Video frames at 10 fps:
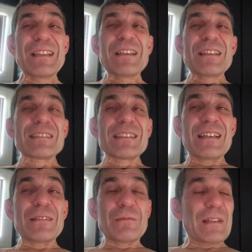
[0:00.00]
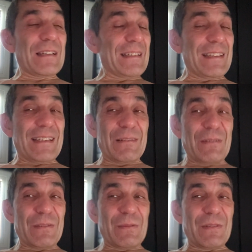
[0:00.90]
So,
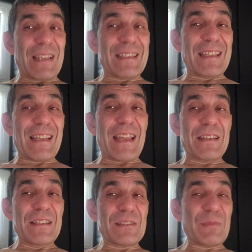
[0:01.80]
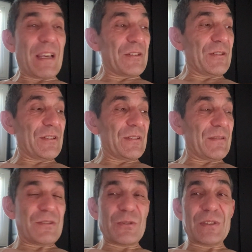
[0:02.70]
that needs some extra
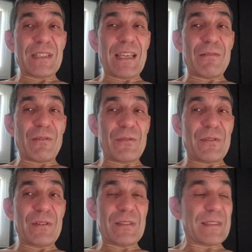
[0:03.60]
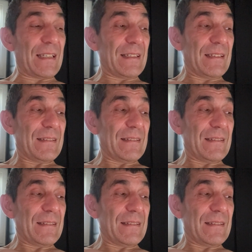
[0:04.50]
sorting out on Thursday.